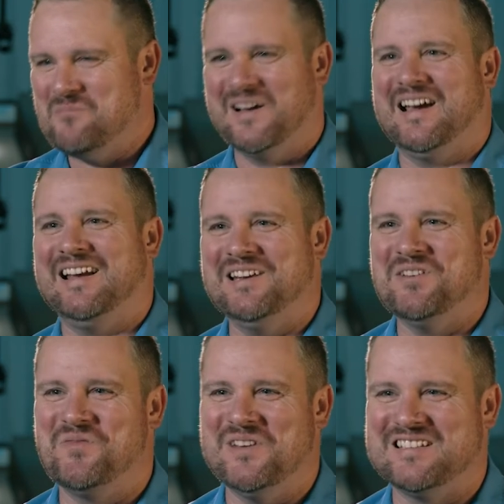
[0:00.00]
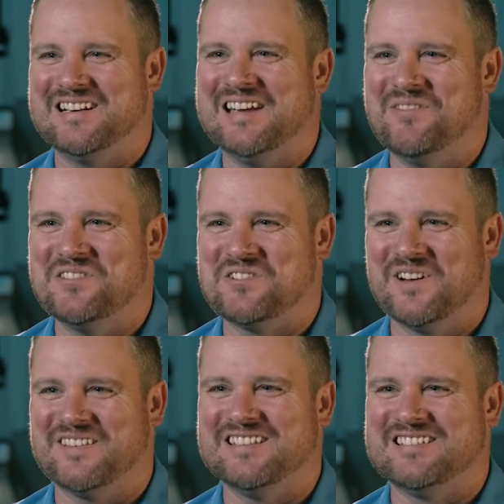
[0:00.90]
but I didn't physically have the
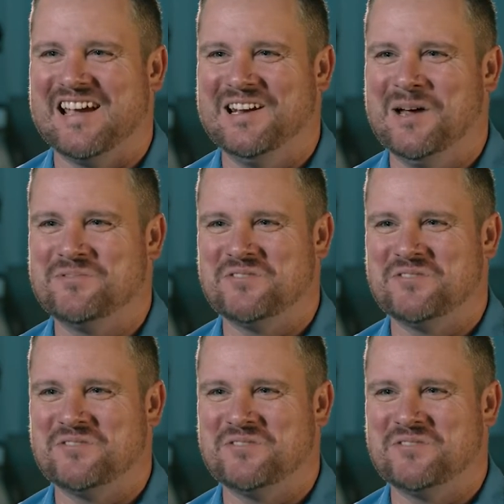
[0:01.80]
strength to stand up,